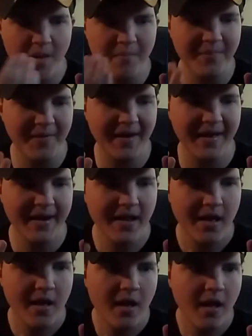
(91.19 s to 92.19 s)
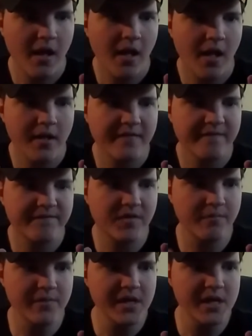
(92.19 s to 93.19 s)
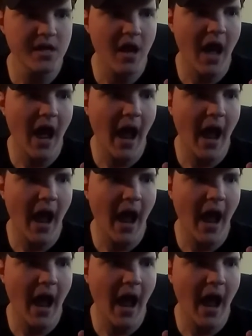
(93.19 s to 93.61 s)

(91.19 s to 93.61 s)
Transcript: but for me,